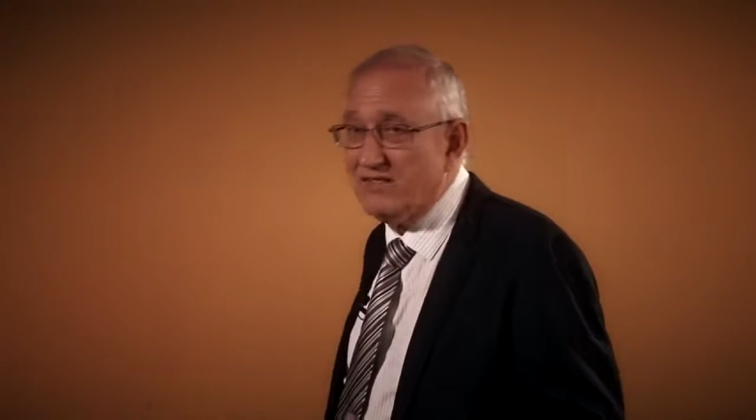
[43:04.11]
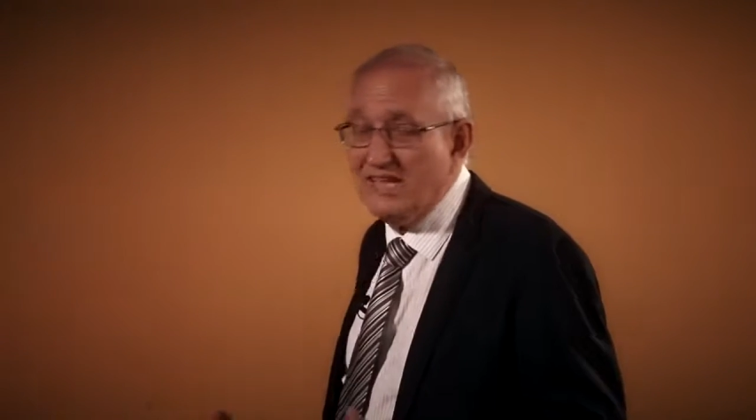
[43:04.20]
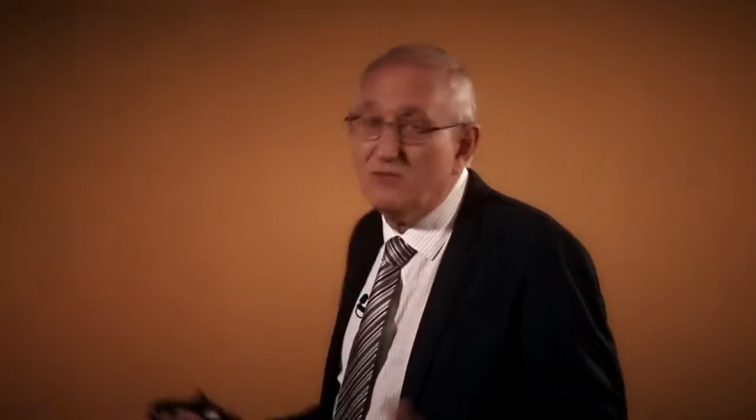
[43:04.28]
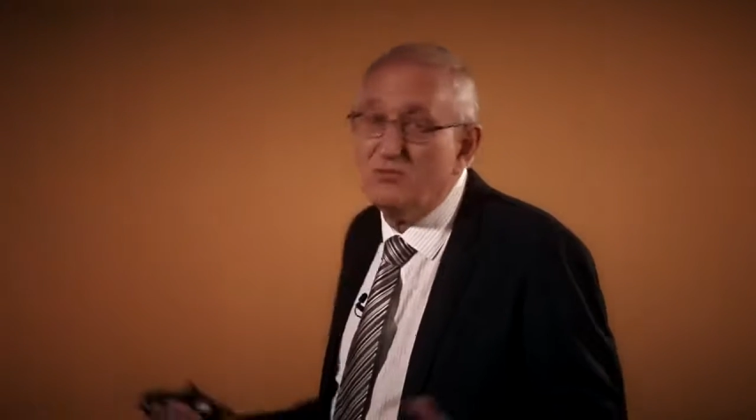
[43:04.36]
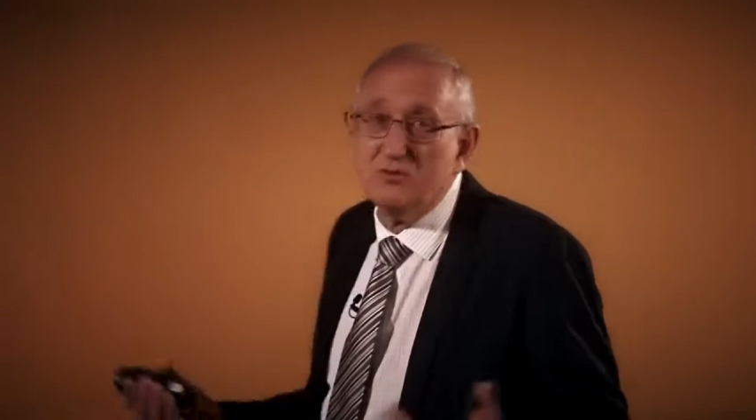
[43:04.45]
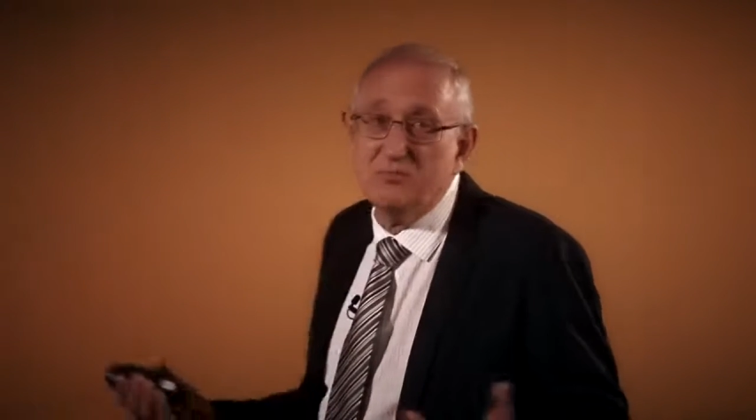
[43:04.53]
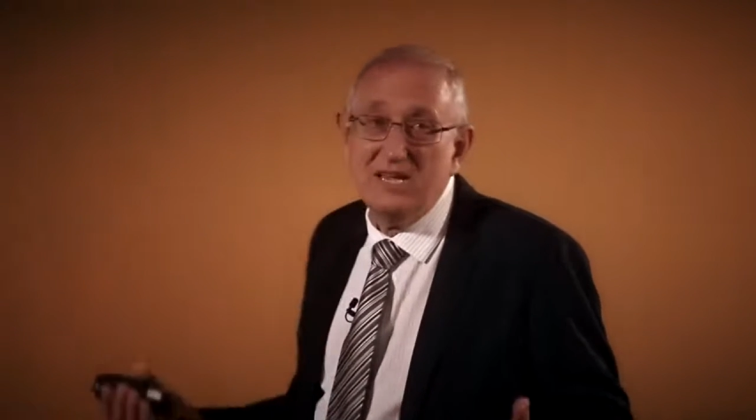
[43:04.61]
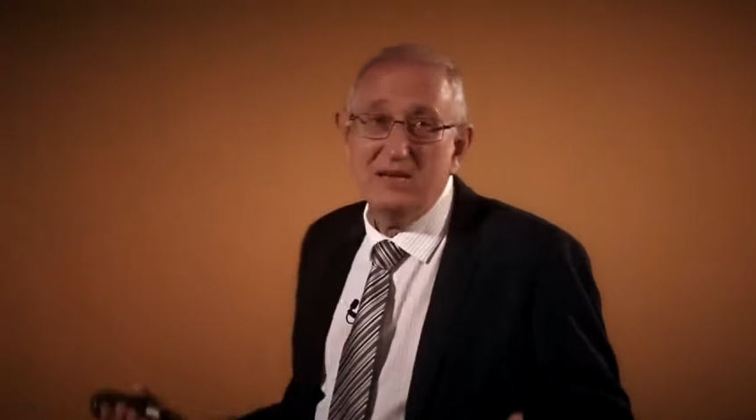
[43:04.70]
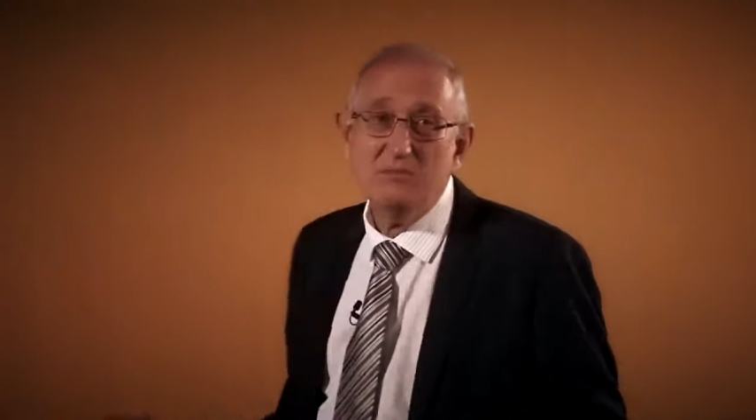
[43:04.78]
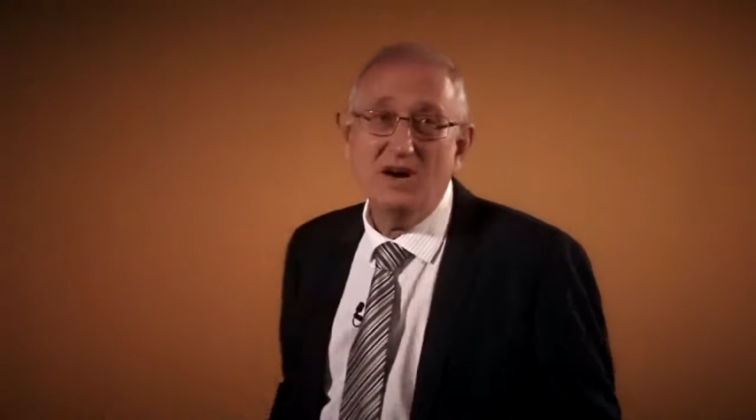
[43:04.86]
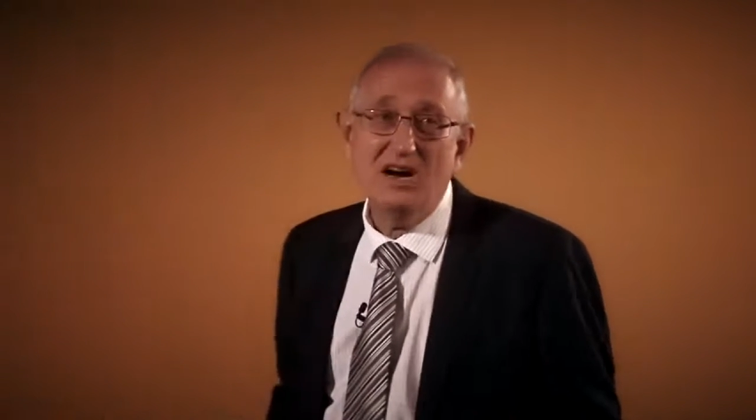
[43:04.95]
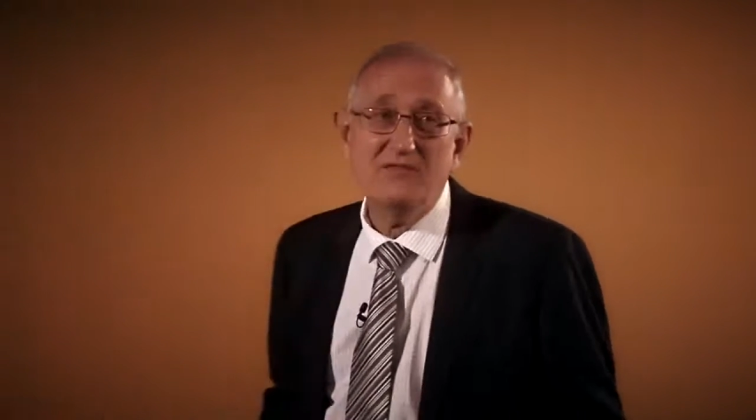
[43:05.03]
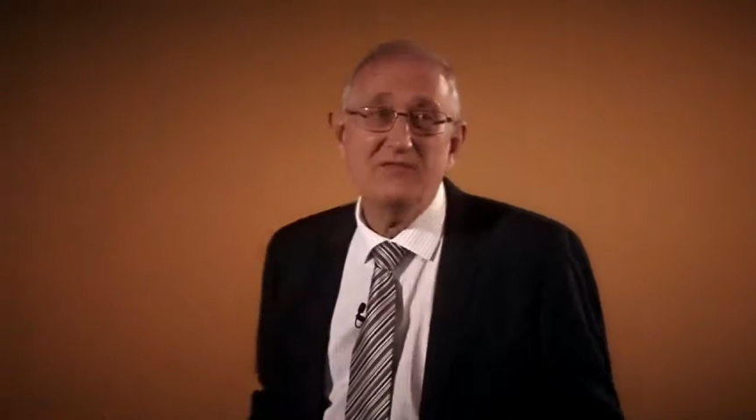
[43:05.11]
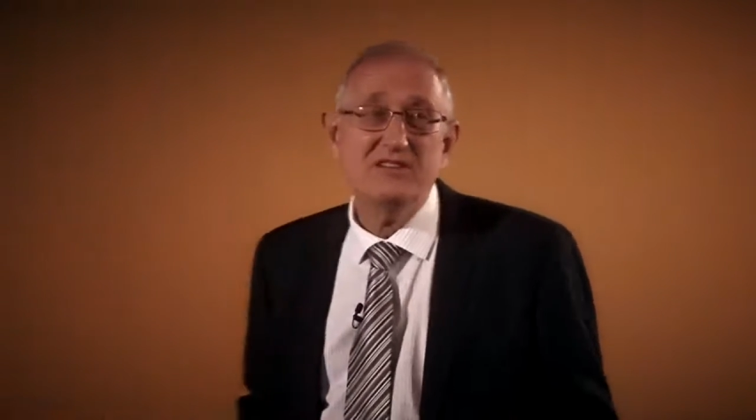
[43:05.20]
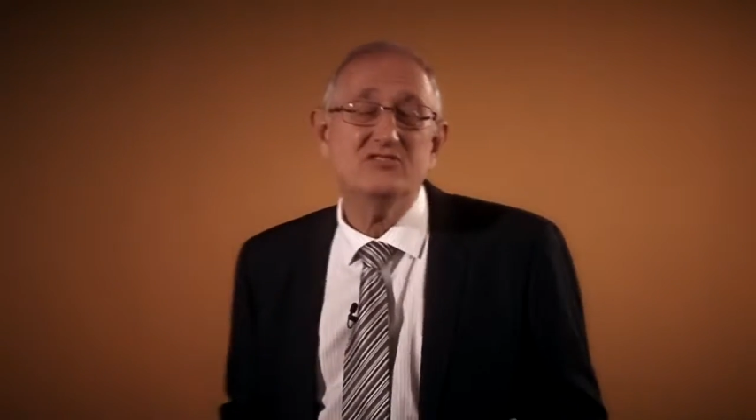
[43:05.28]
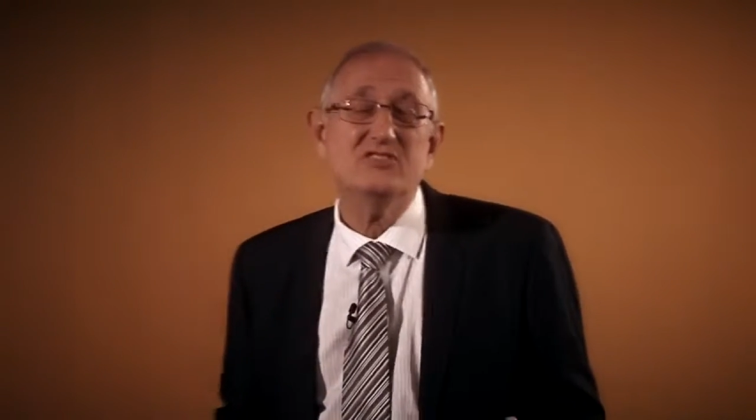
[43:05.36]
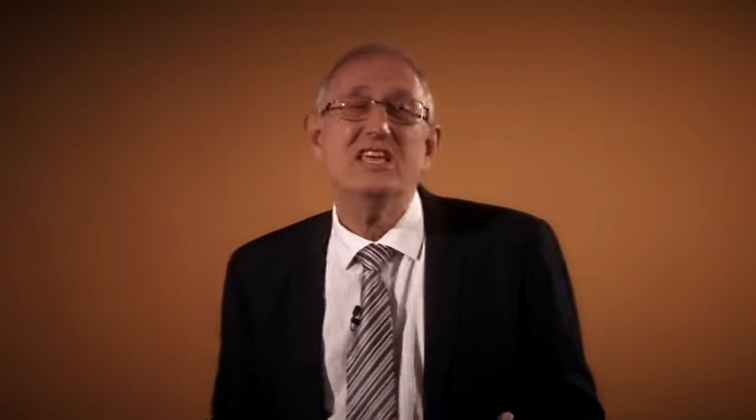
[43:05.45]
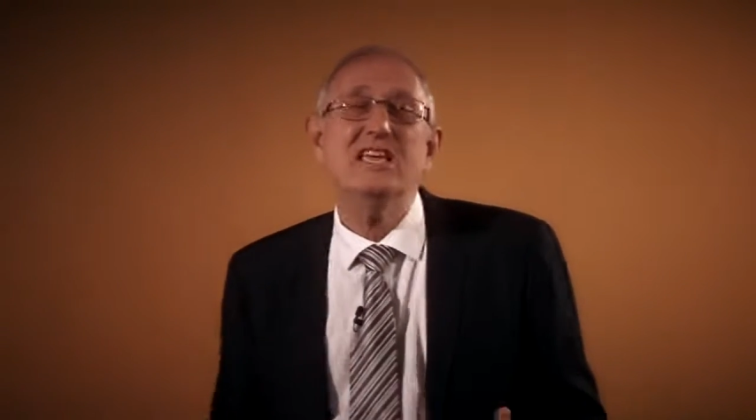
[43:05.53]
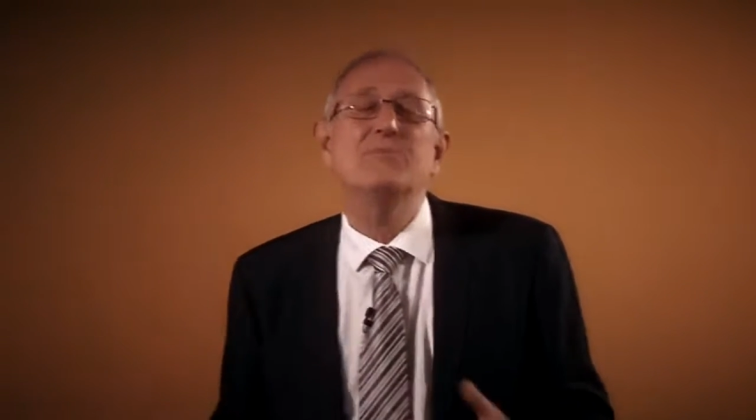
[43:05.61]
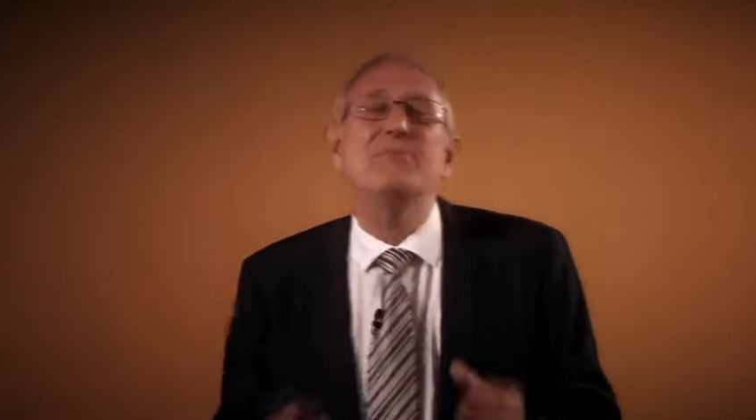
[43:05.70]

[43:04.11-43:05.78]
that would be a marvelous thing.